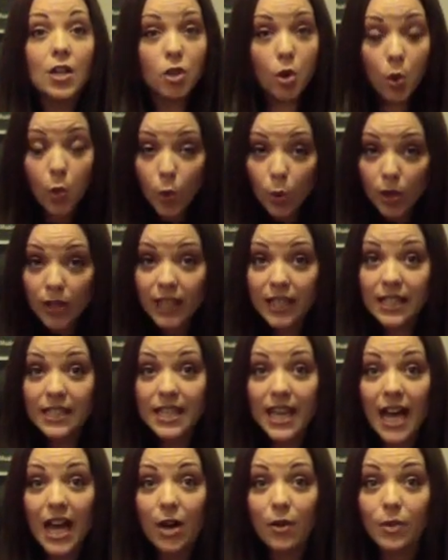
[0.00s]
cooling
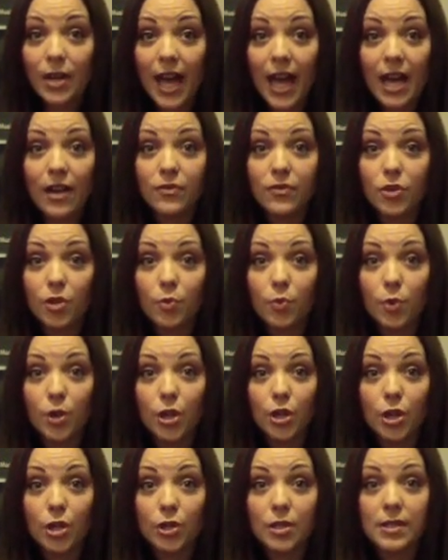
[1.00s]
down
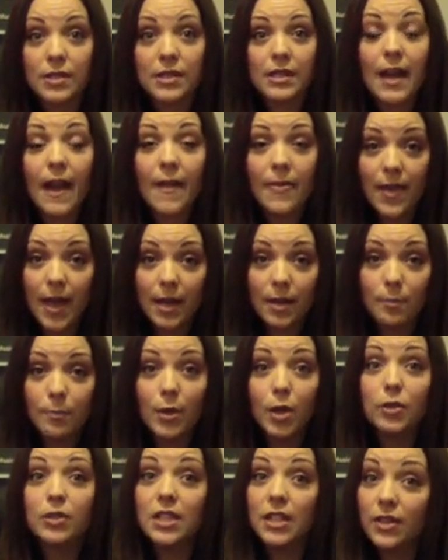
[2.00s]
afterwards, and then
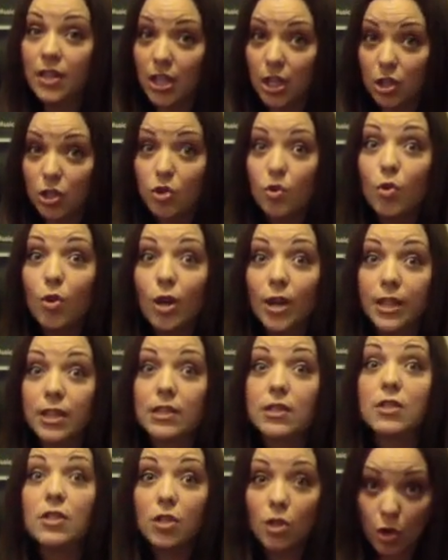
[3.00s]
building the
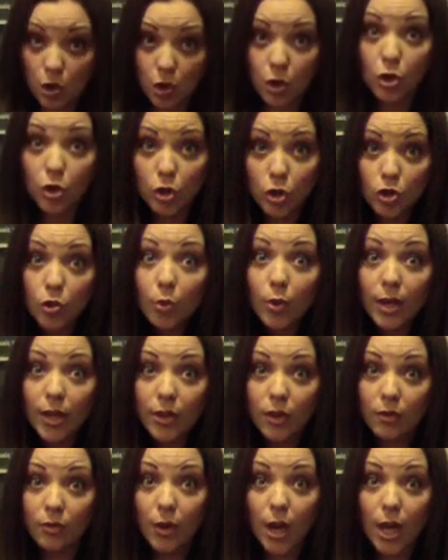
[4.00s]
endurance
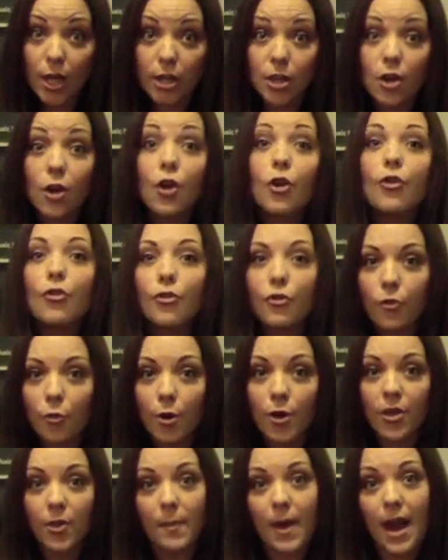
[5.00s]
during the run
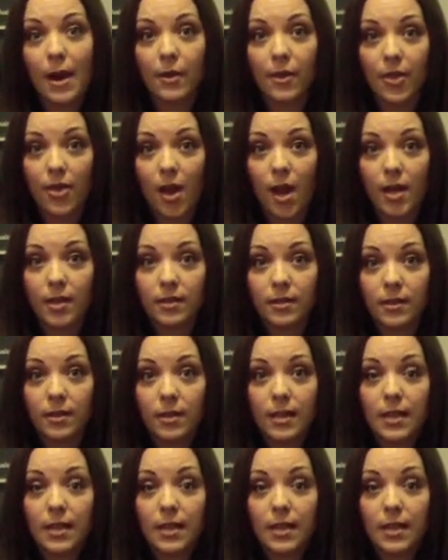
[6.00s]
for the marathon.